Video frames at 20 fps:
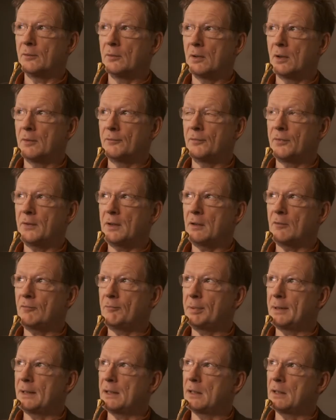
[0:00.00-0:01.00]
I think I've
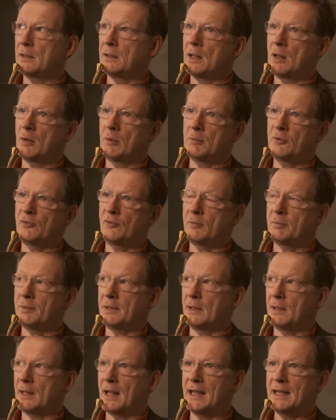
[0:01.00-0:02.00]
played it now, must
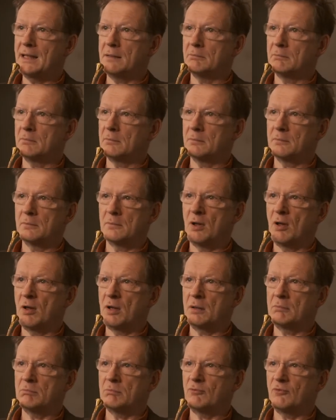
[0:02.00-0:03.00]
be 8,
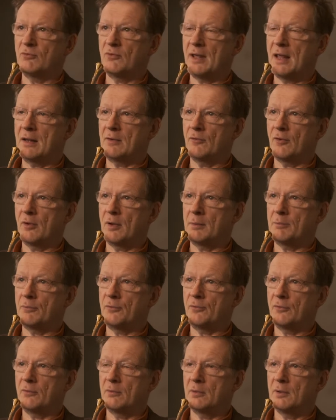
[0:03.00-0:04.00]
9, 10
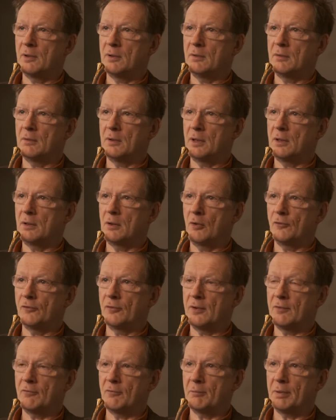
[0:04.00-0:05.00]
times in lots
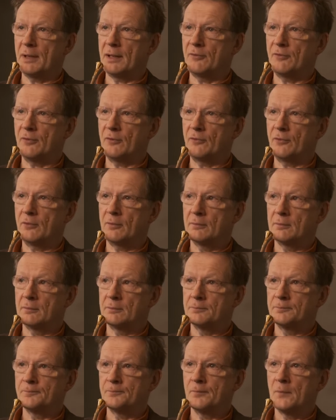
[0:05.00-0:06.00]
of different places.
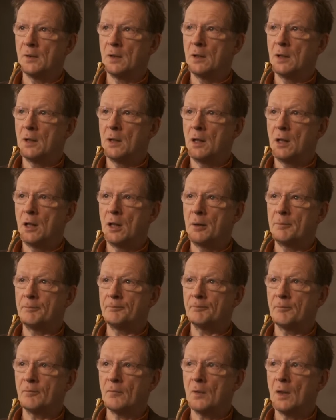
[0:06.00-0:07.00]

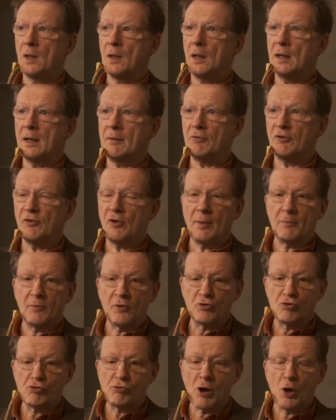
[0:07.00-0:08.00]
And every time the
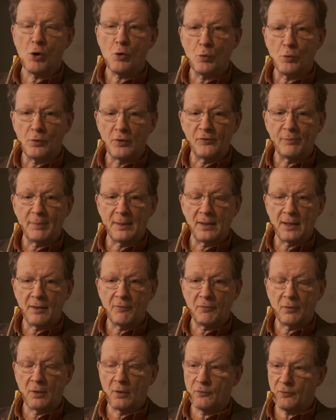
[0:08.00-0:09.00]
drone has been
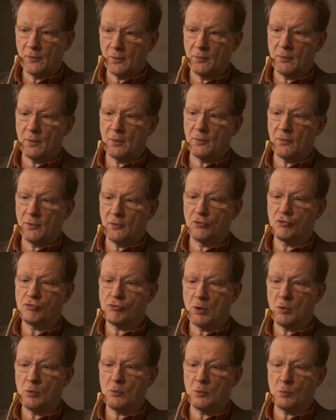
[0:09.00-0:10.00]
different. So the
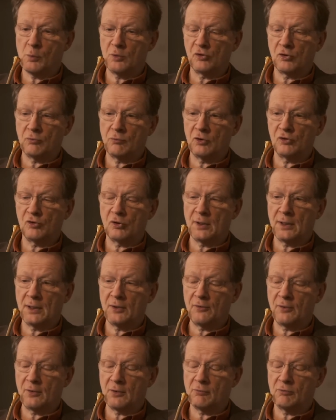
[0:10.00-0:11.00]
drone which
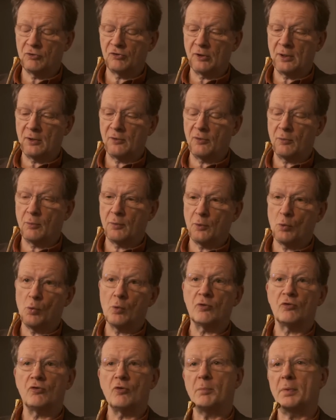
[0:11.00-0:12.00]
originated with the
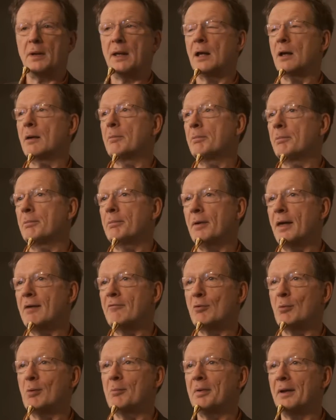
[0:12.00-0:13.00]
orchestra playing,
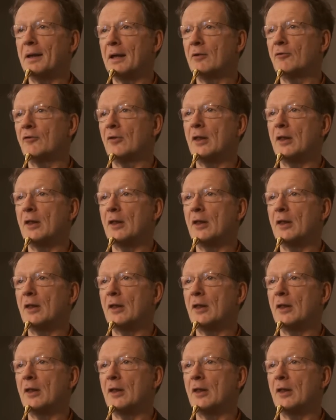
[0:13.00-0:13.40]
everyone playing as the